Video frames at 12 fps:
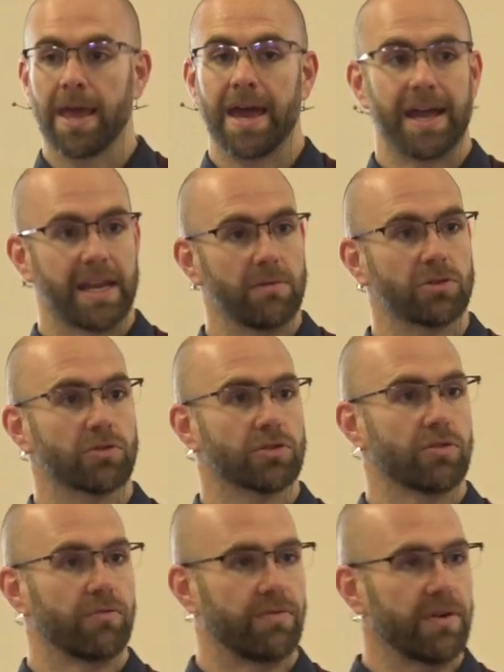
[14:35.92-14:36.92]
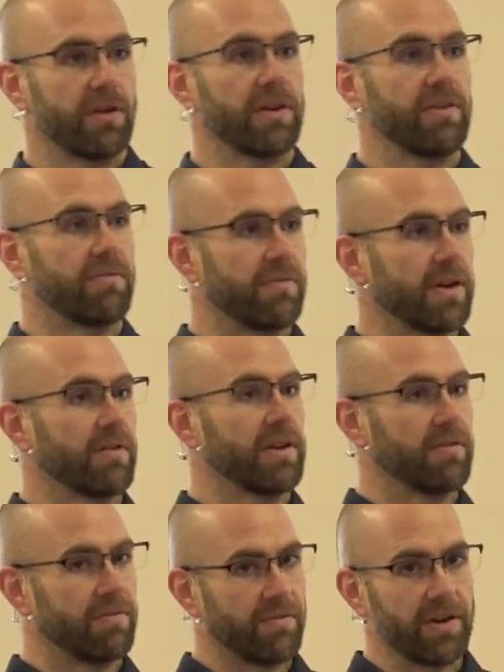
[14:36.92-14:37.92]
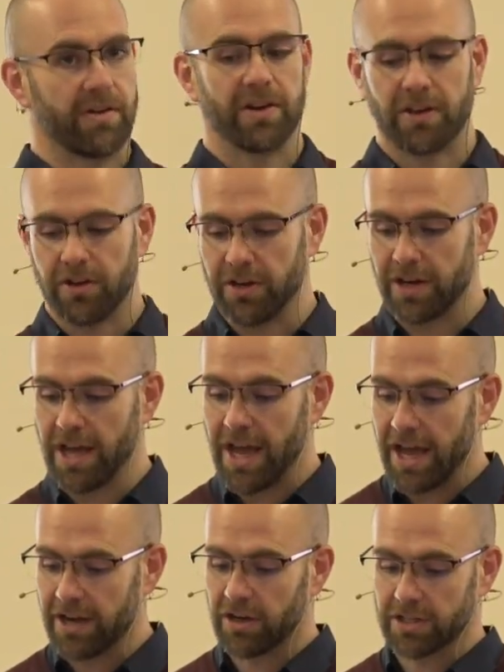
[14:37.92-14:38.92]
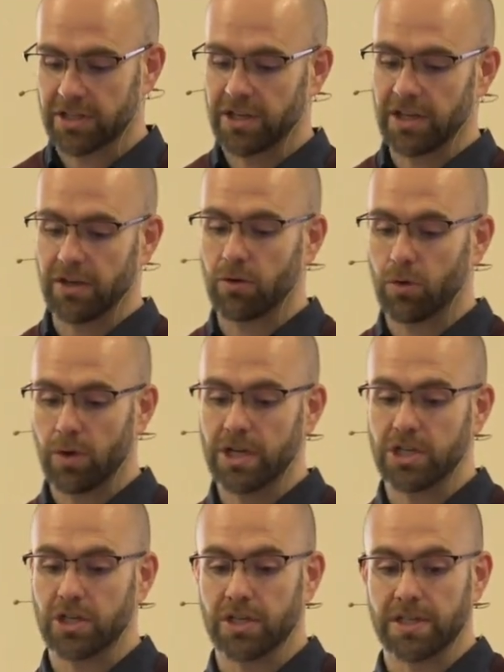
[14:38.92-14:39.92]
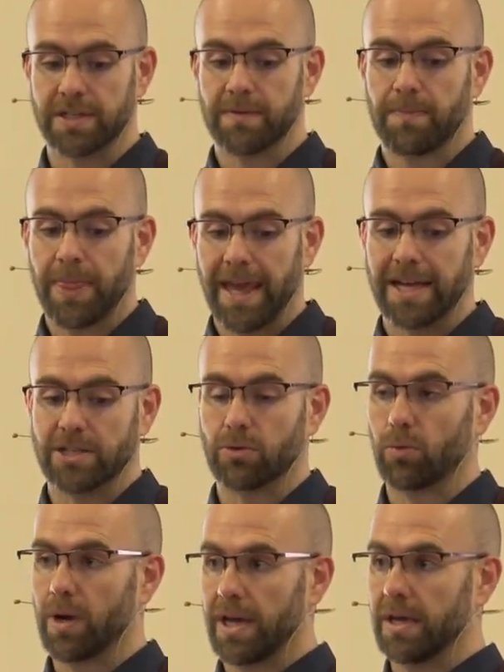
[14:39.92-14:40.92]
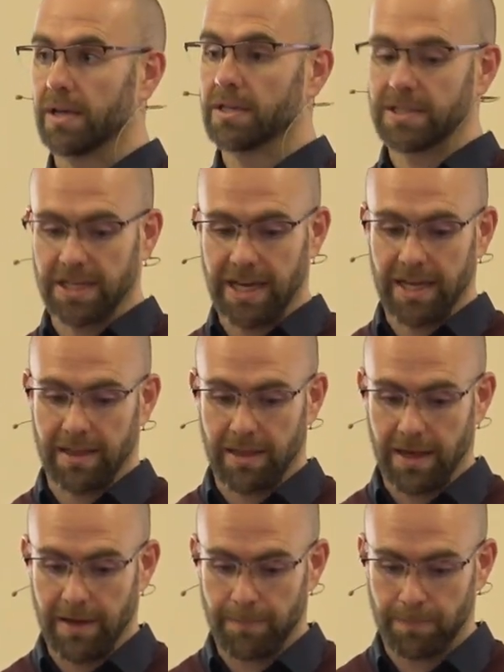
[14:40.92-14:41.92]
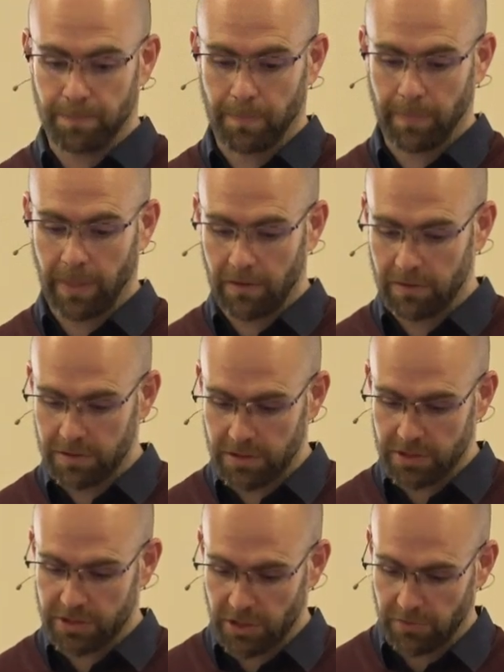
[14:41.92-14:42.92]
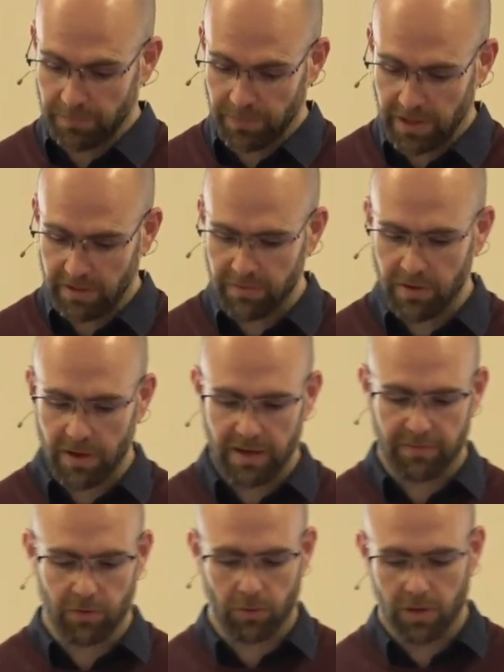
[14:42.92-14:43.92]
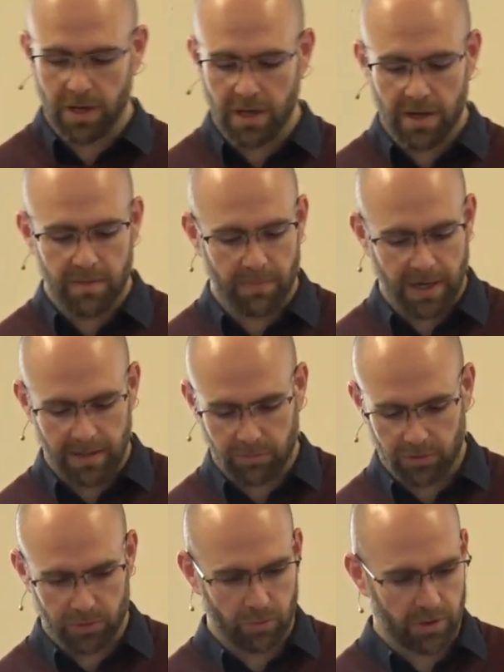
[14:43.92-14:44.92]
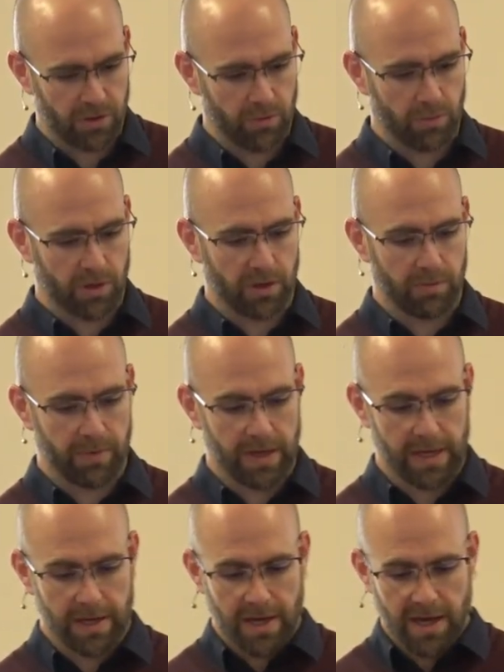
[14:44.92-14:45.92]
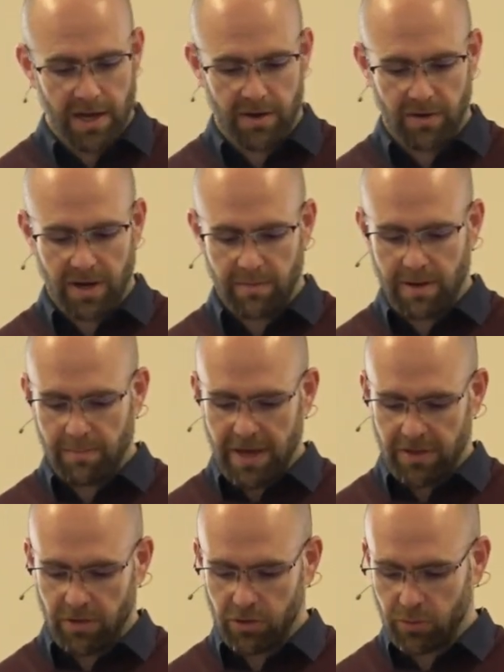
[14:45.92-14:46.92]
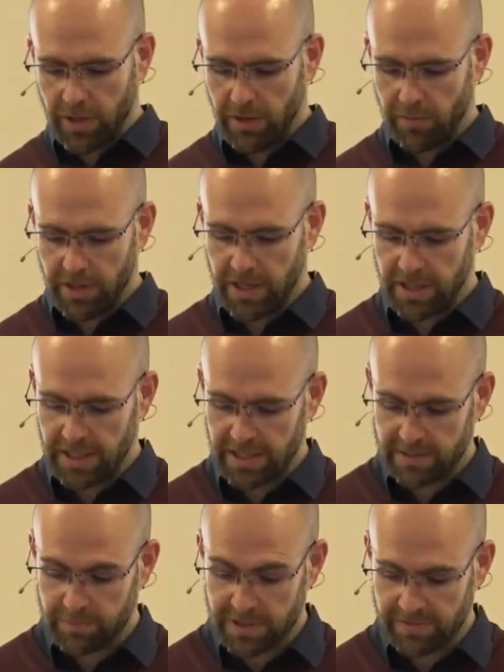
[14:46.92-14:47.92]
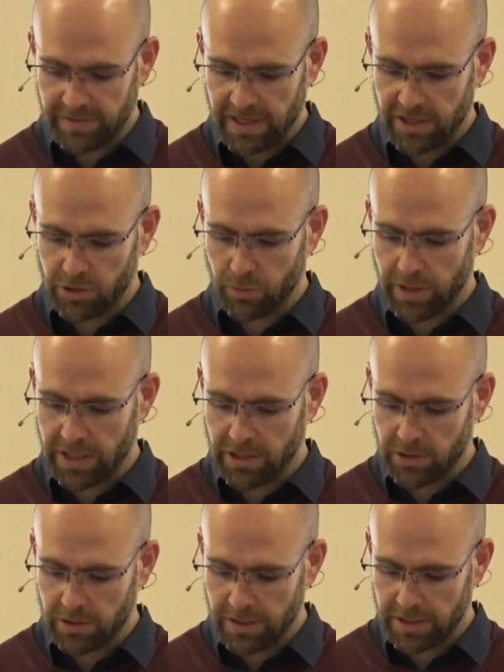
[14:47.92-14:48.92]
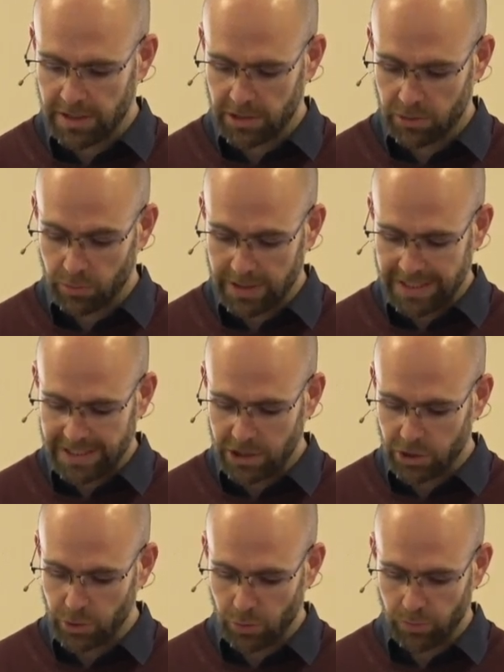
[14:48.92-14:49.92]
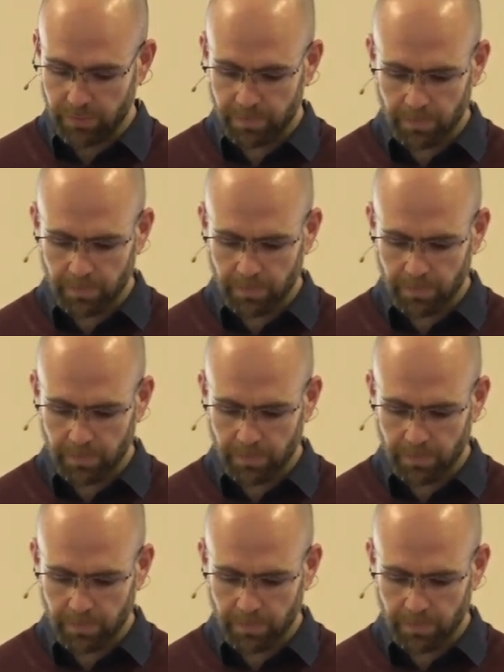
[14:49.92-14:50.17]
And he was also very, very, very good at asking questions as a way to get there. So, if you have your Bibles with you, we're going to be around about Matthew 21 and specifically in 22.